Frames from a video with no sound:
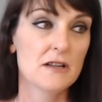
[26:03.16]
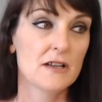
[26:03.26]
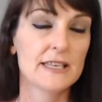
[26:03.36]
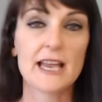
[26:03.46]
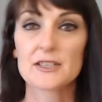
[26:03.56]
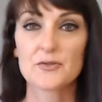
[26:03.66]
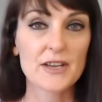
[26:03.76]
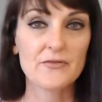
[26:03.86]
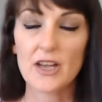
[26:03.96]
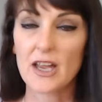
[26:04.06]
tax
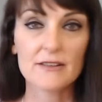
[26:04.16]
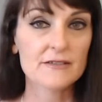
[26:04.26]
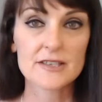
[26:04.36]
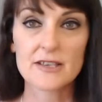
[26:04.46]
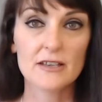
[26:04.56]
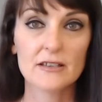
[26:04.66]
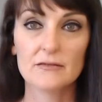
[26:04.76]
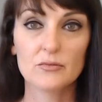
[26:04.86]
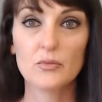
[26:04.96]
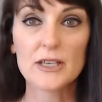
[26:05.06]
refunds,
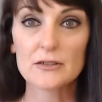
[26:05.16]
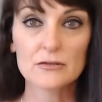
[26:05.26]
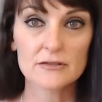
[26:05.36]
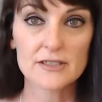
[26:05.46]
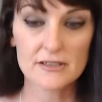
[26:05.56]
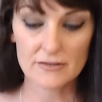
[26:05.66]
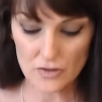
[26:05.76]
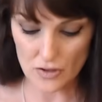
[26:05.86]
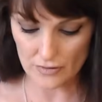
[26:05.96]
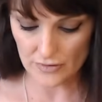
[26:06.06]
wills, you
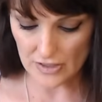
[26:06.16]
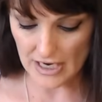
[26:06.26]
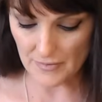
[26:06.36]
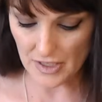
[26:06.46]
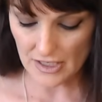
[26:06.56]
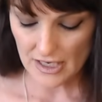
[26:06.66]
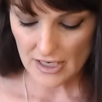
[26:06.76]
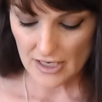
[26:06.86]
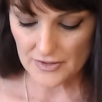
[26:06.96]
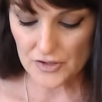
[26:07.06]
know, you name it,
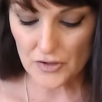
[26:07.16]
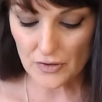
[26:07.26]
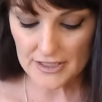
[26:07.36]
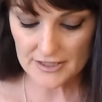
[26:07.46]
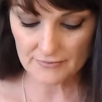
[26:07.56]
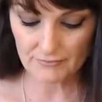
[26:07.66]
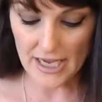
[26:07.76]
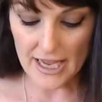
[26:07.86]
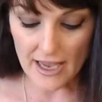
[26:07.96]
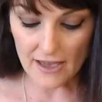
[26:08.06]
insurance
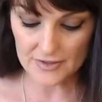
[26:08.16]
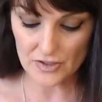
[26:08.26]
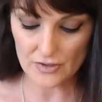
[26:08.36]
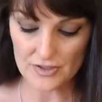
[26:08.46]
payouts, you know.